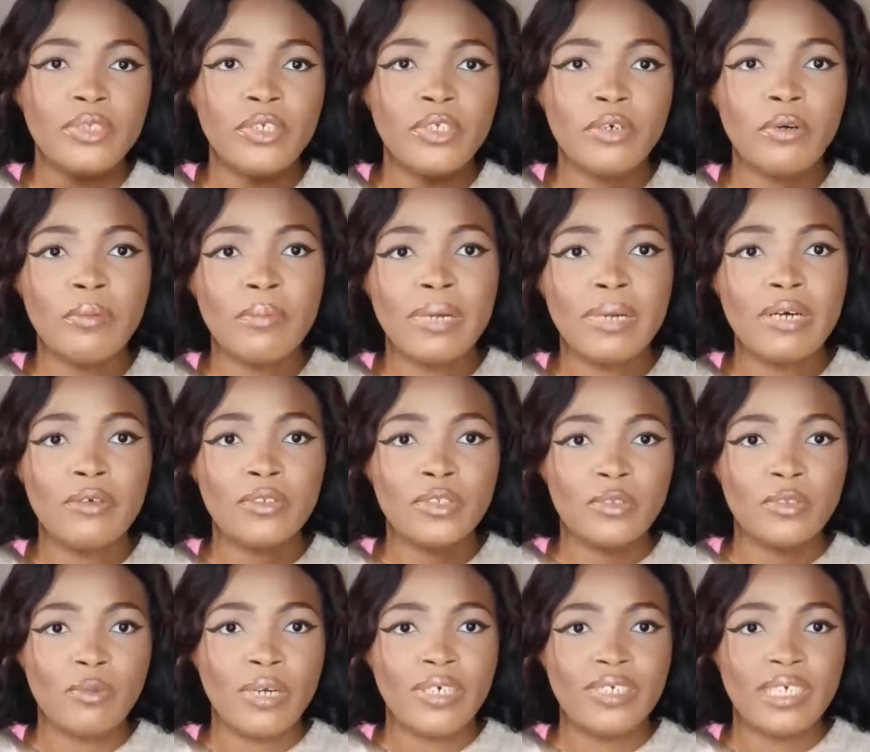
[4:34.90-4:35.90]
your
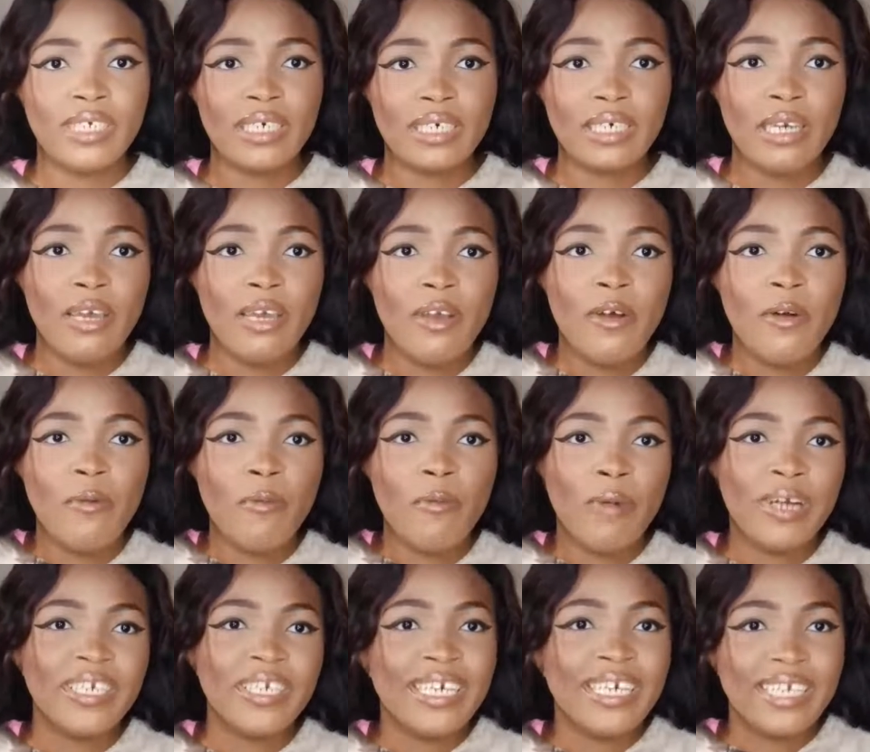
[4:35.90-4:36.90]
mouth while
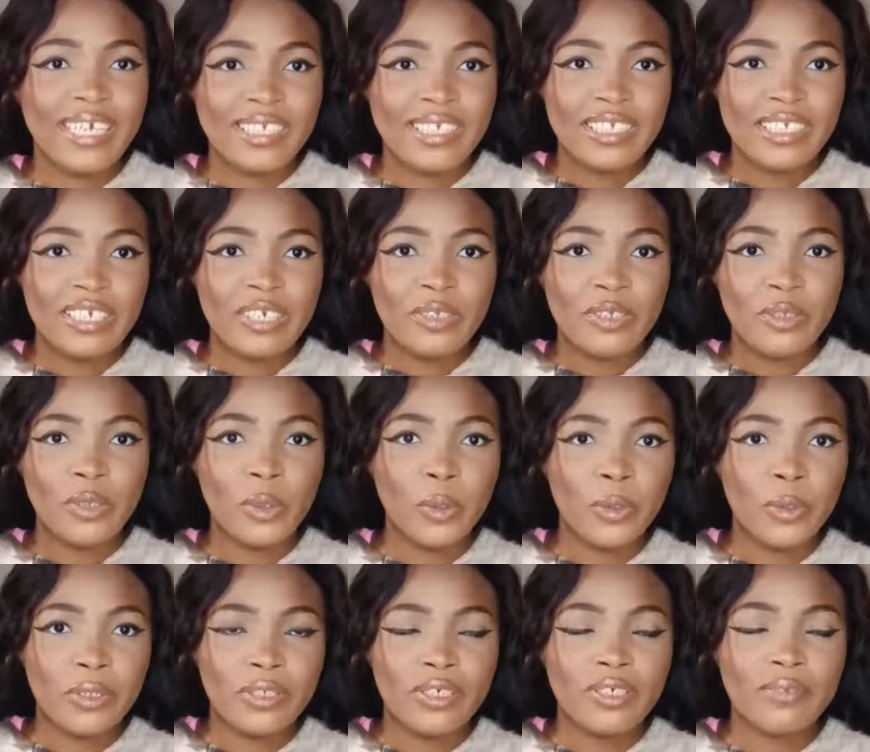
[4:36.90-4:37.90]
they're getting it
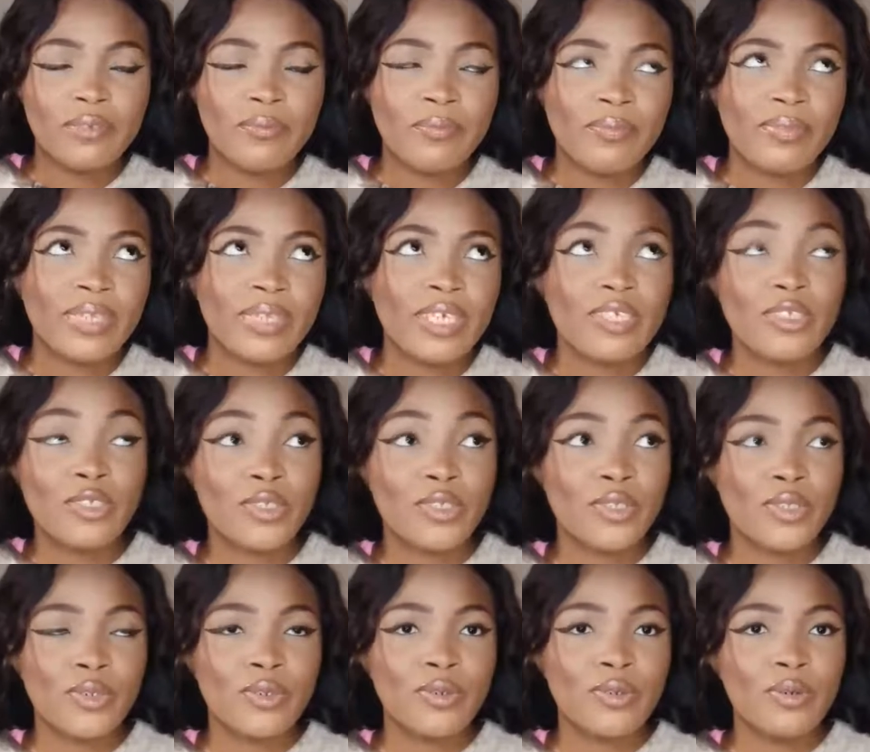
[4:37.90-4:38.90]
done.
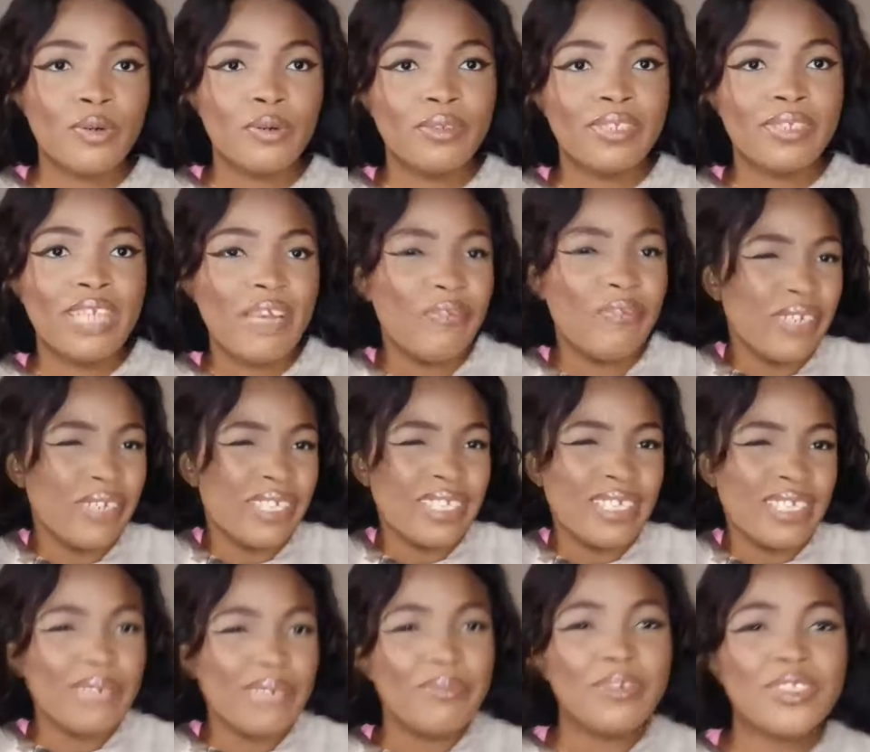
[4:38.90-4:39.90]
So
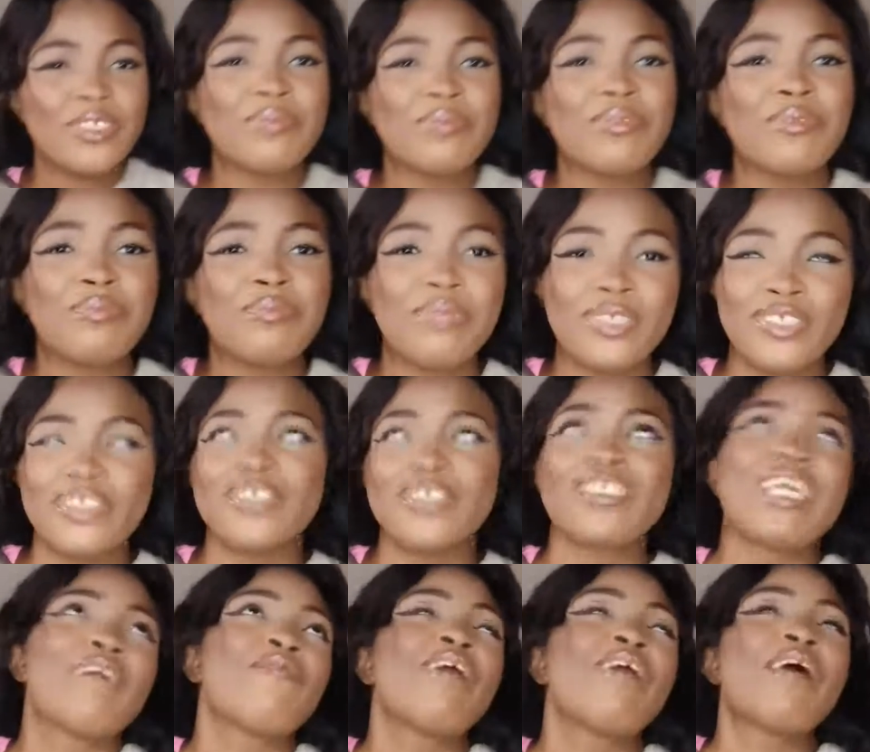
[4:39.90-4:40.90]
definitely, I'm going to put pictures.
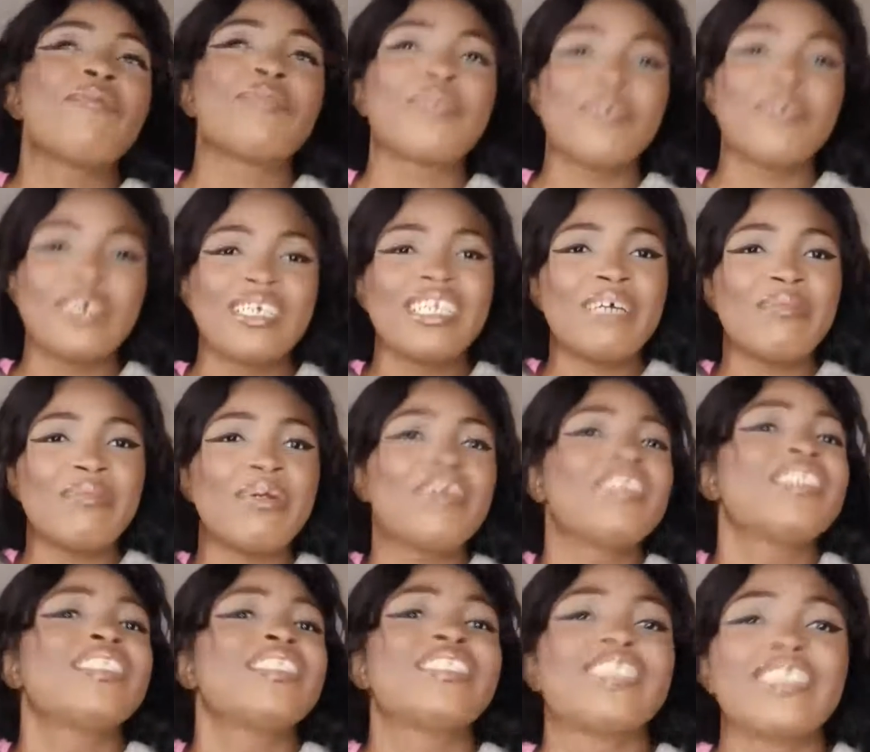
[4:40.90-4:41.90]
Like, while I'm talking
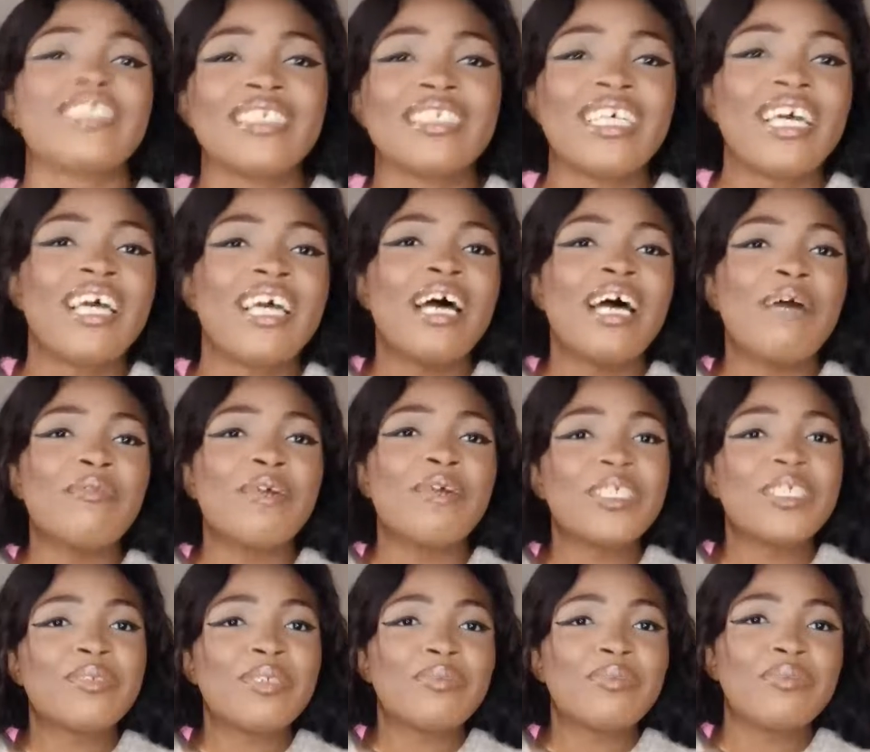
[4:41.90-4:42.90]
about this thing, I'm
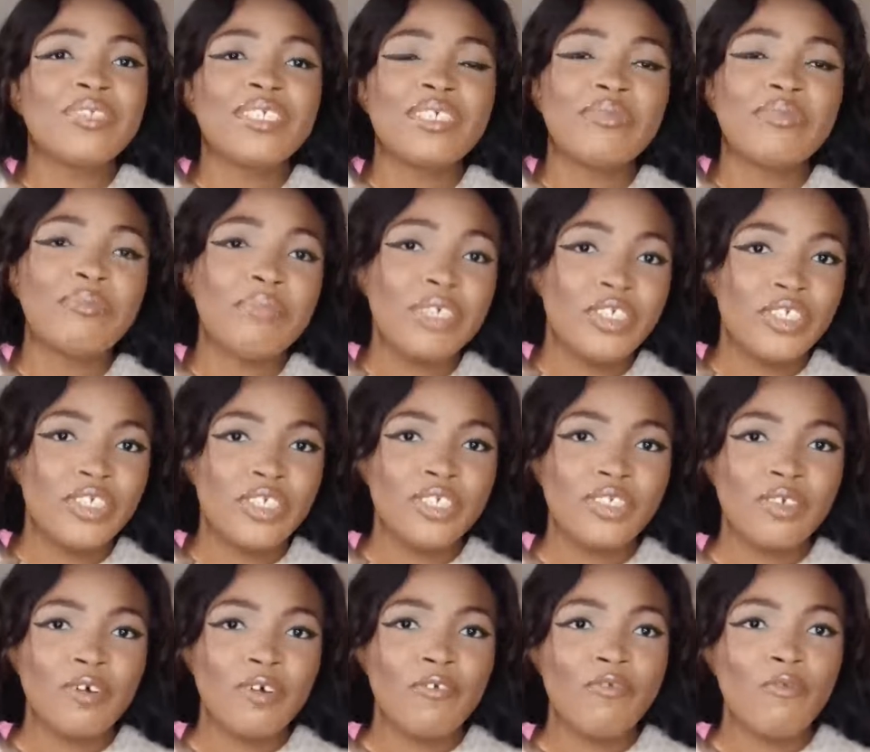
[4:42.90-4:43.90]
going to be putting
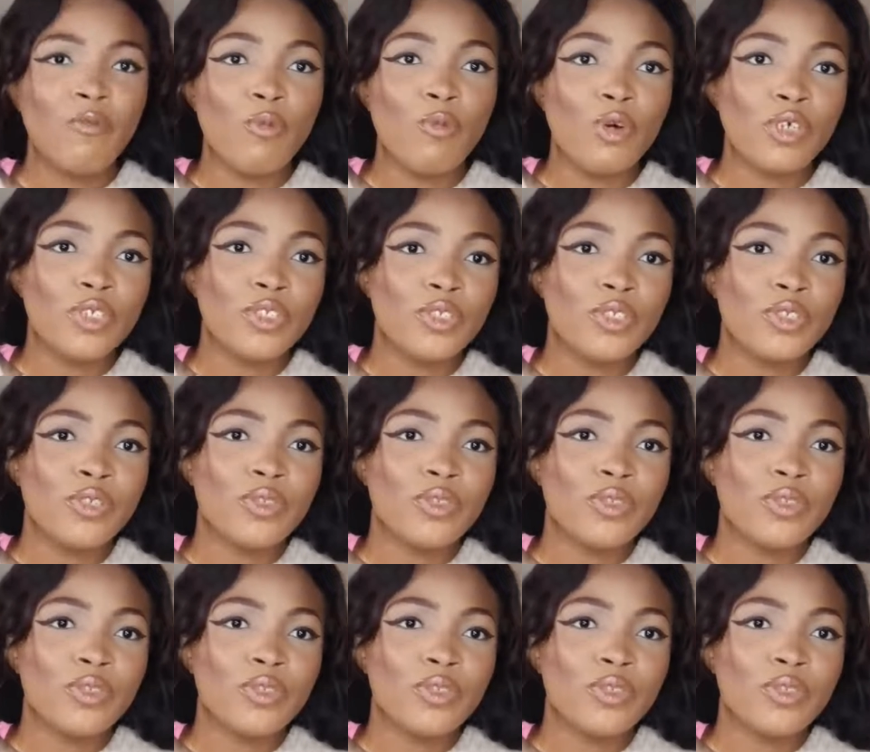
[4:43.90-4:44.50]
pictures of what